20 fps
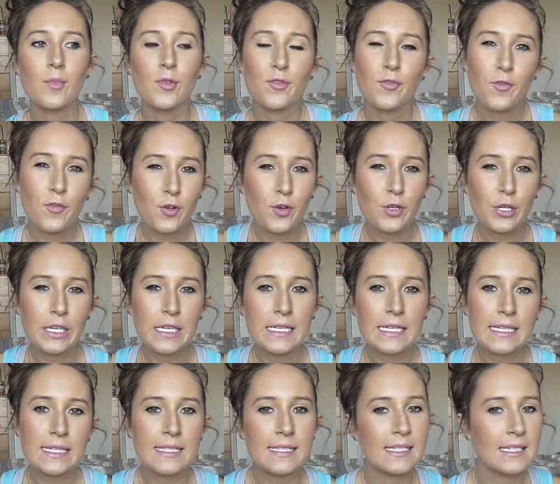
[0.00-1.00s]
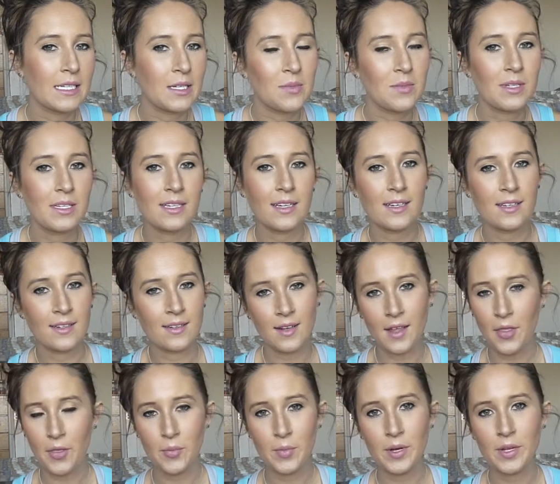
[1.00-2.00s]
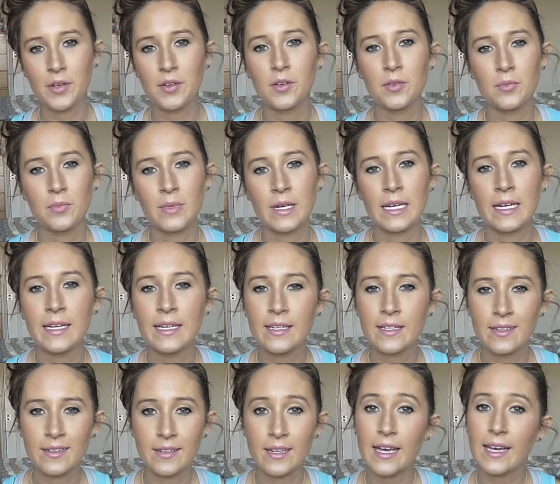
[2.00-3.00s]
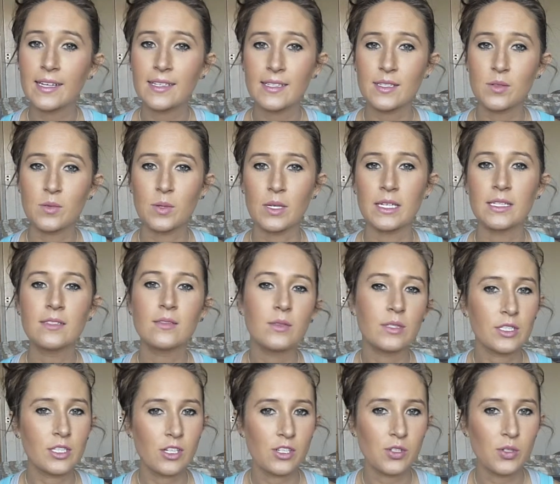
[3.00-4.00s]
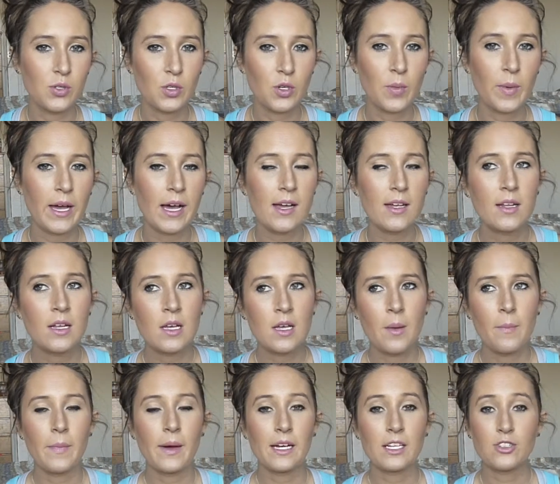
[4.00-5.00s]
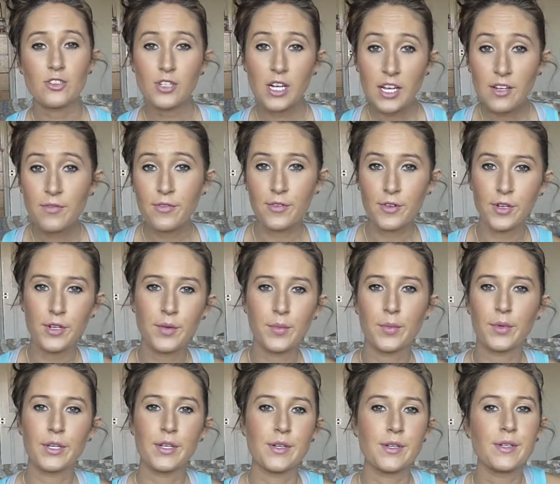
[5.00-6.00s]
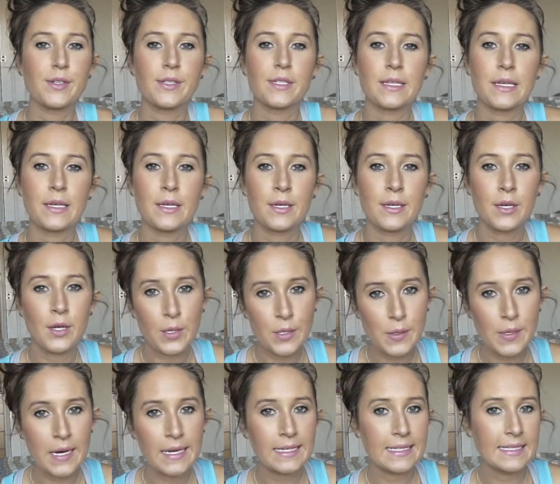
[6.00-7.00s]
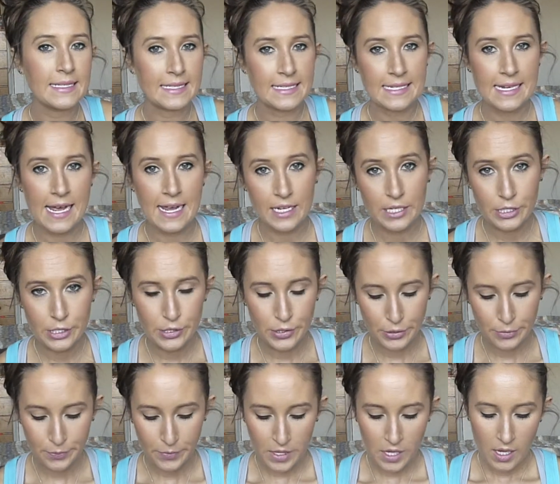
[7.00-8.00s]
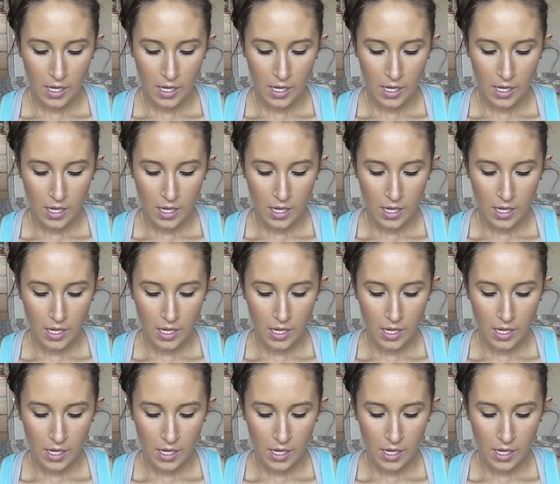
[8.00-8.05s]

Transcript: Fruit is going to be another one on my next one, which I'll talk about, but dried fruit is a great snack too.